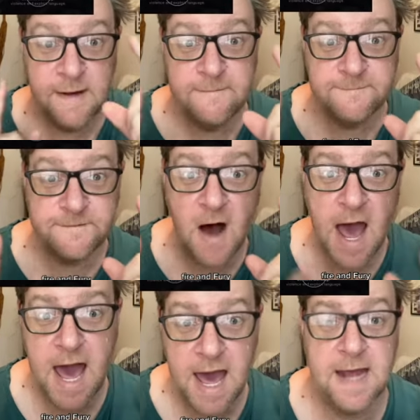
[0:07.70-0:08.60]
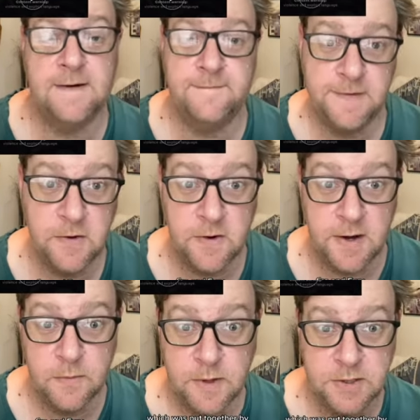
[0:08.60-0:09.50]
Fire and
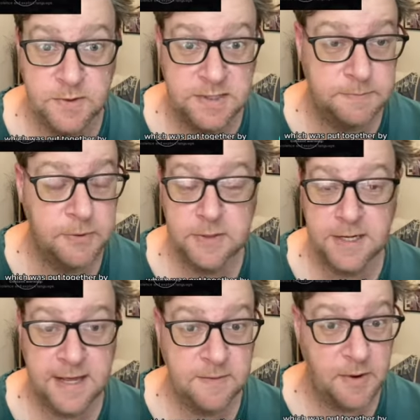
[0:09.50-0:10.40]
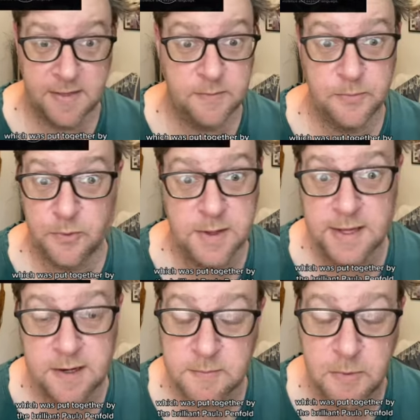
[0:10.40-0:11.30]
Fury, which was put together by the
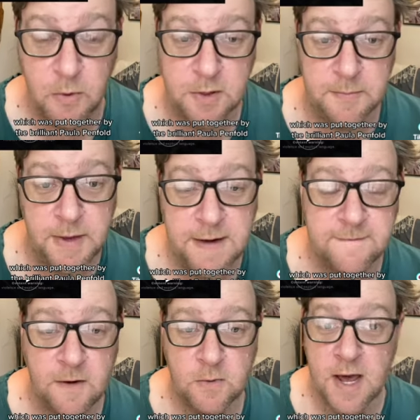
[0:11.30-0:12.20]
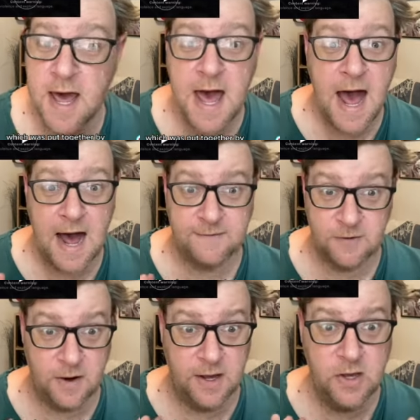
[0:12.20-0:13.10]
brilliant Paula Penfold
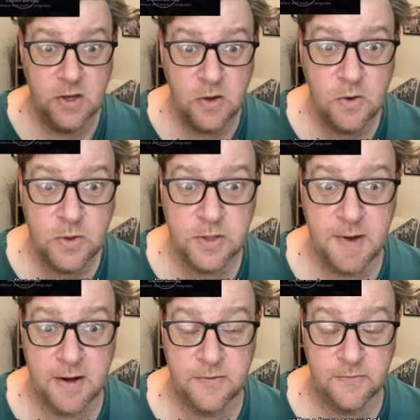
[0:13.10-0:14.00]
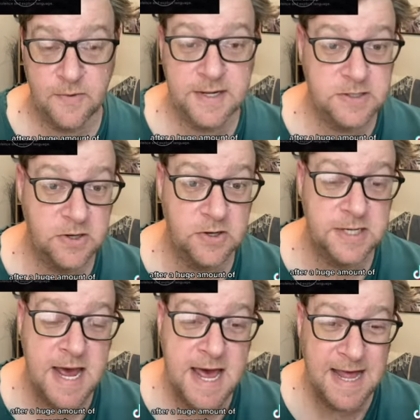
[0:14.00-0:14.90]
after a huge amount of research,
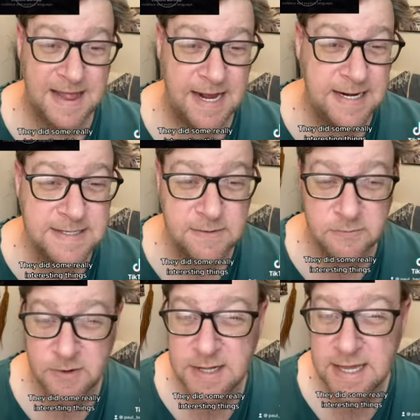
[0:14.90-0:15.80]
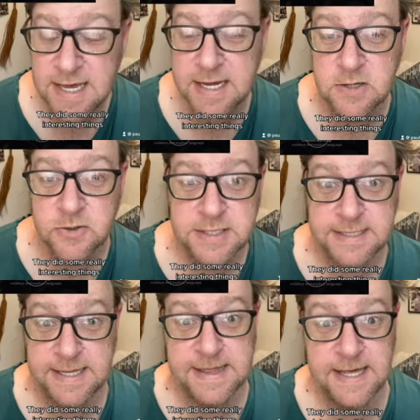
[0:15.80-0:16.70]
and they did some really
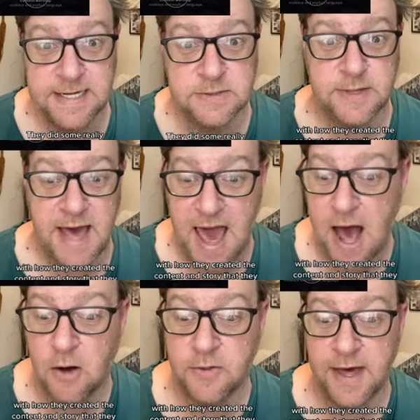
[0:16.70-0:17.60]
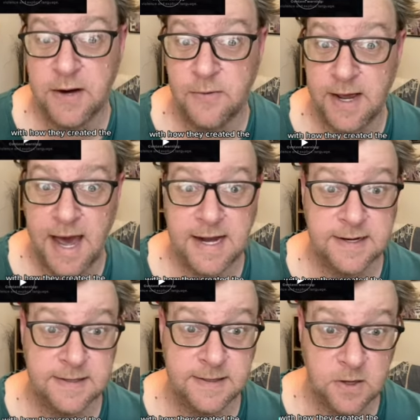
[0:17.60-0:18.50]
interesting things with how they
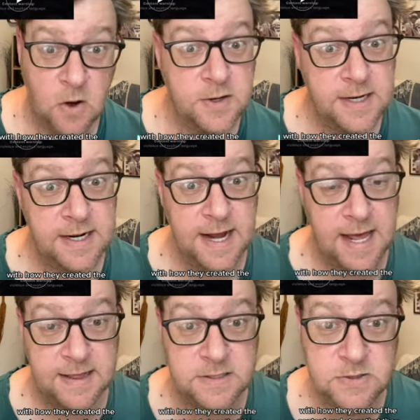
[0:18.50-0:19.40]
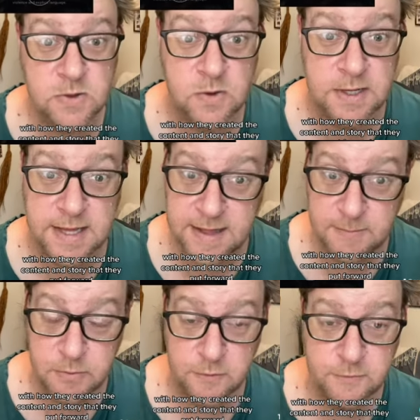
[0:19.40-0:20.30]
created the content and the story that they
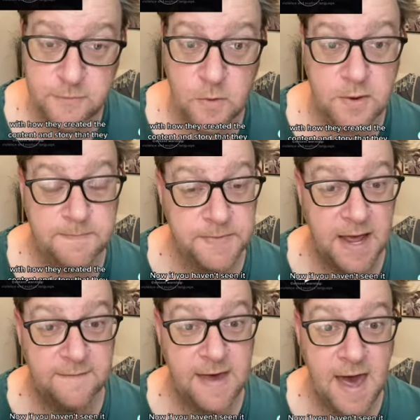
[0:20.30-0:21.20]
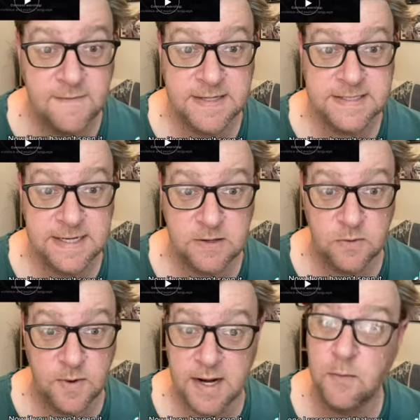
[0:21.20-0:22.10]
put forward. Now, if you haven't seen it
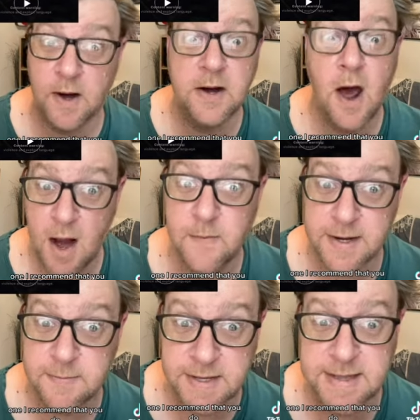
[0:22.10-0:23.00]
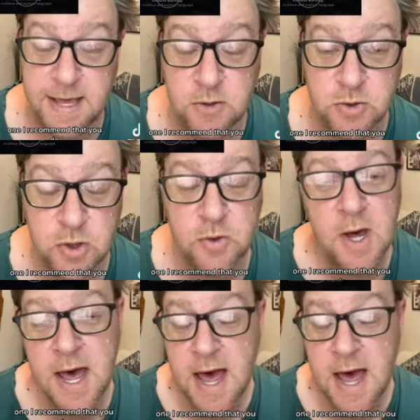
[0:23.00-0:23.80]
already, one, I recommend that you do.